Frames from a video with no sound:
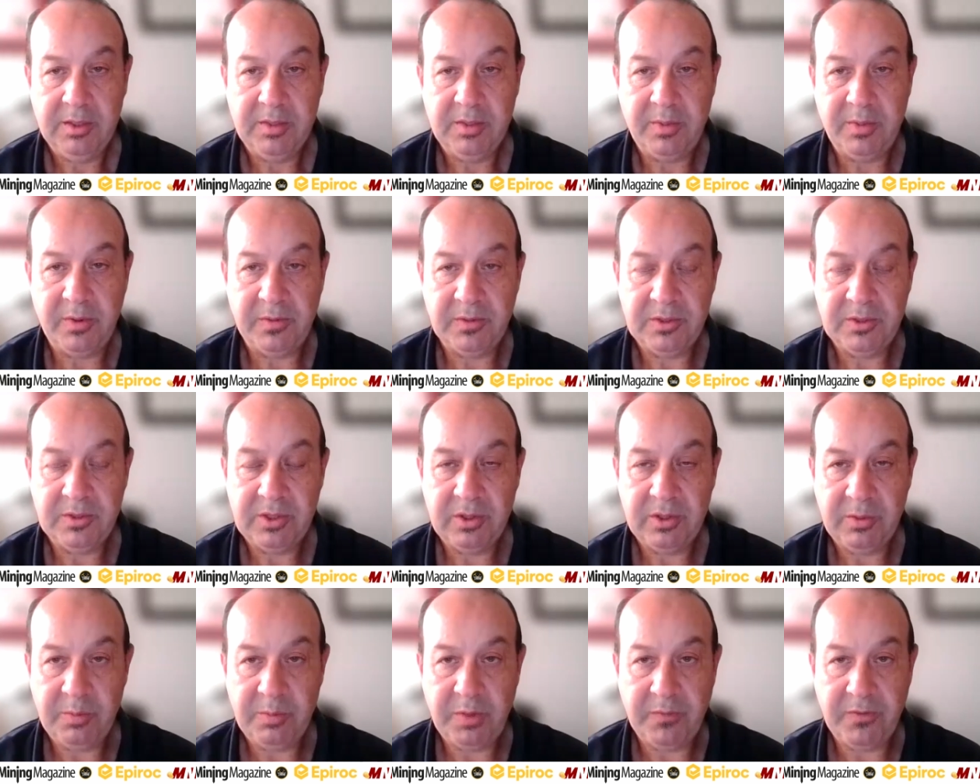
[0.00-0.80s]
to,
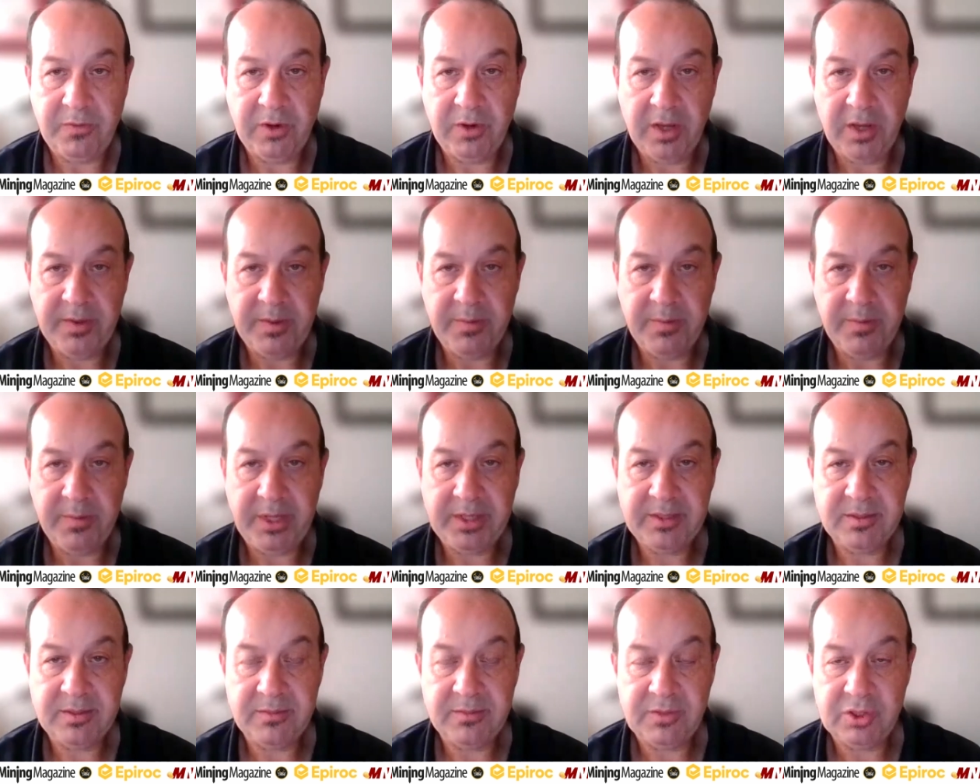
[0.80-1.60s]
to provide the
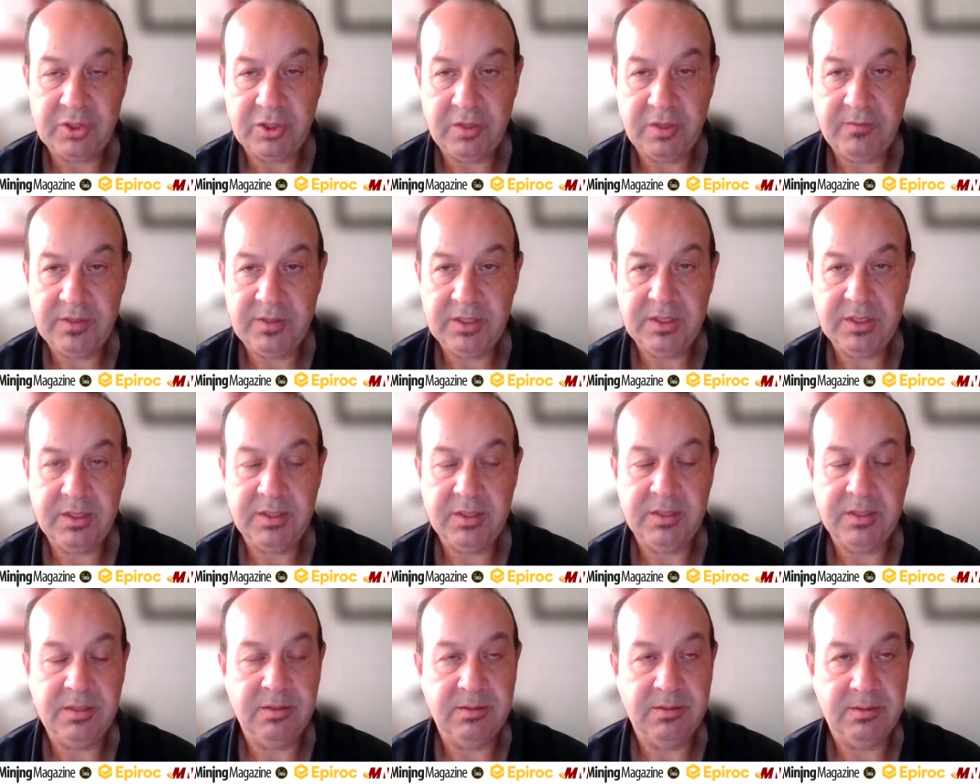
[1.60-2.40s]
mix of
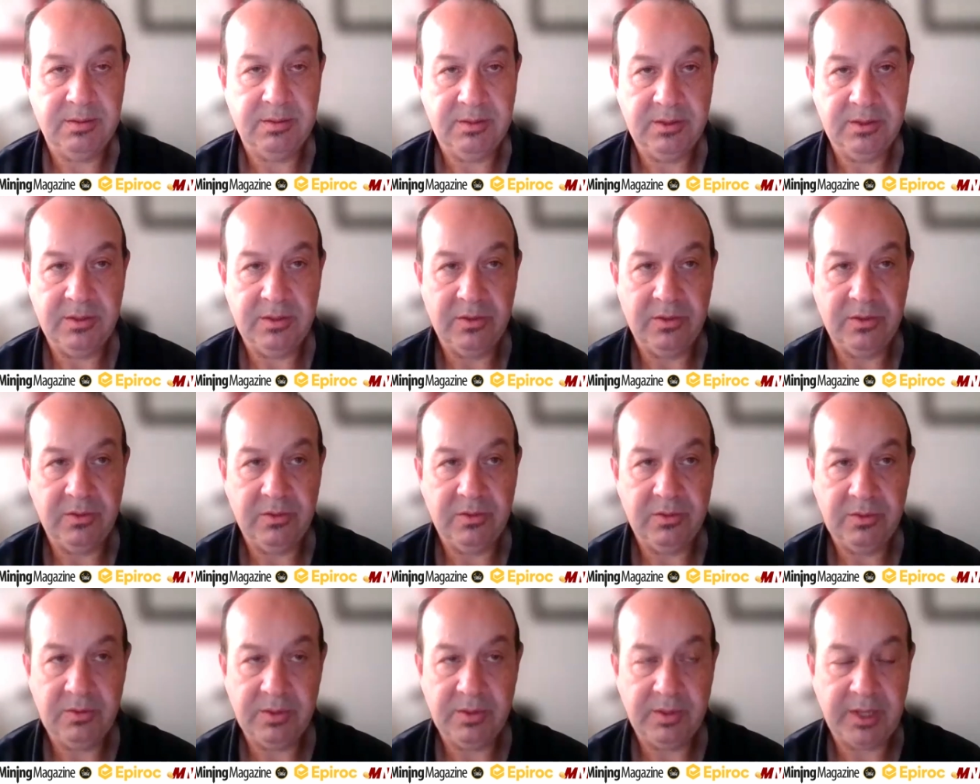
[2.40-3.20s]
services
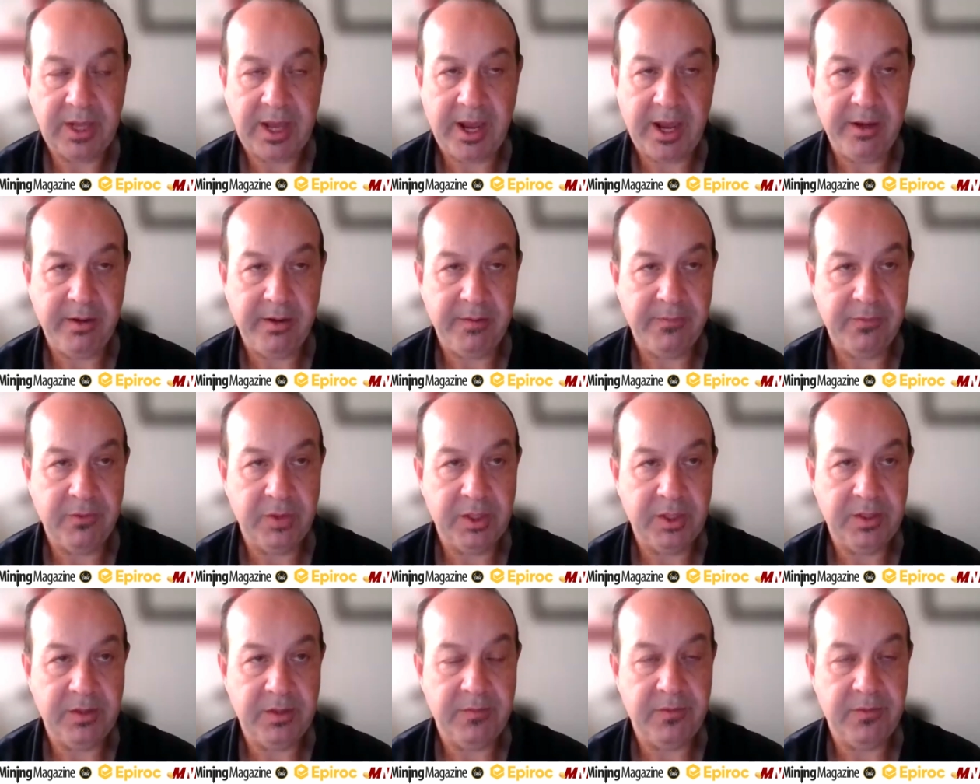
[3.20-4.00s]
to to cater for
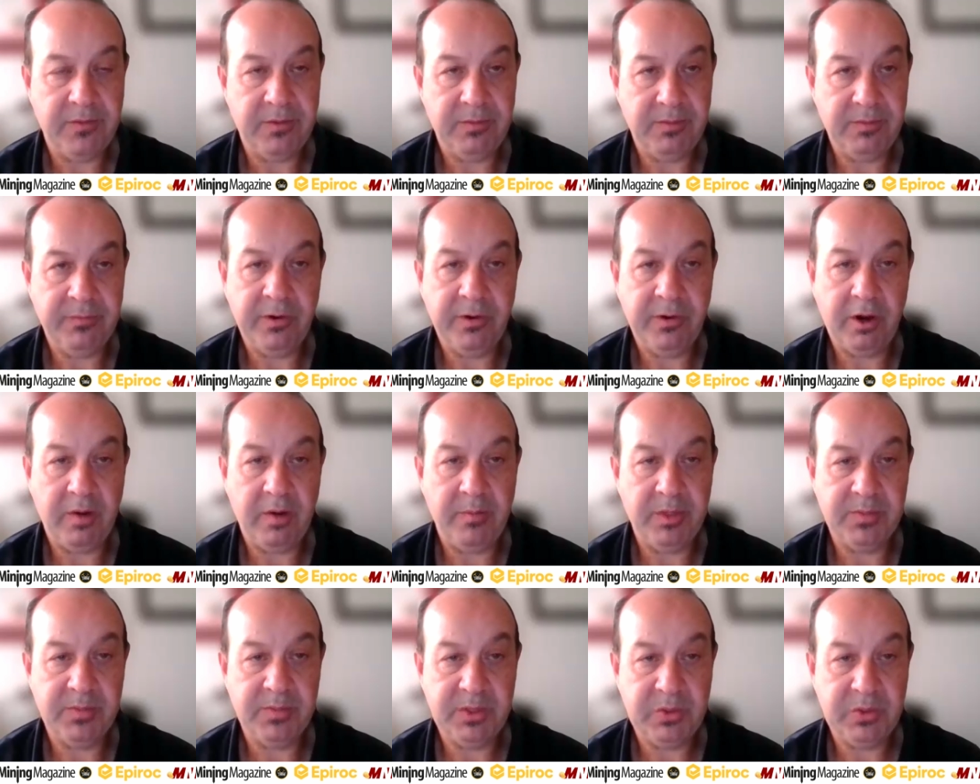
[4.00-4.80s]
the different
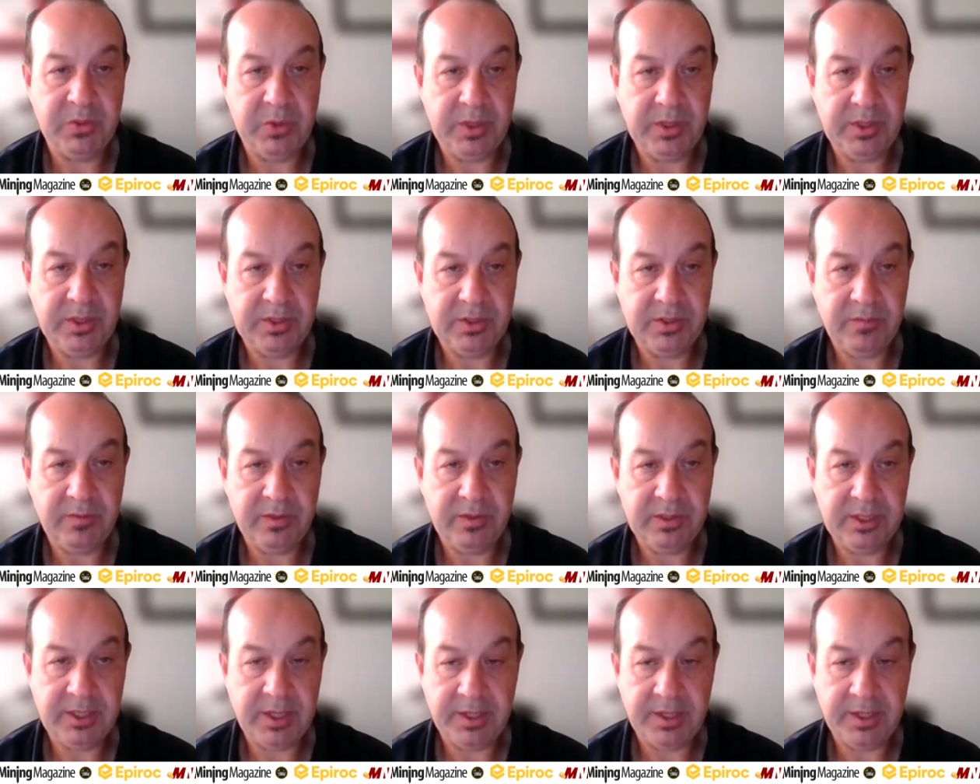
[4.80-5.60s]
environments between
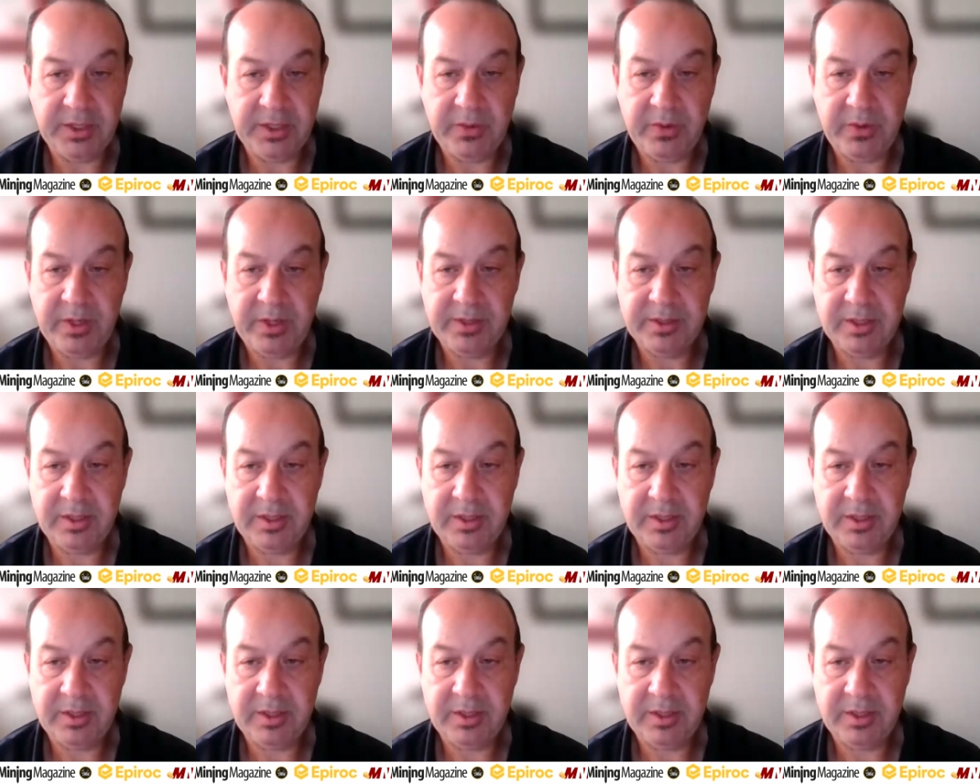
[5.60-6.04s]
service and underground.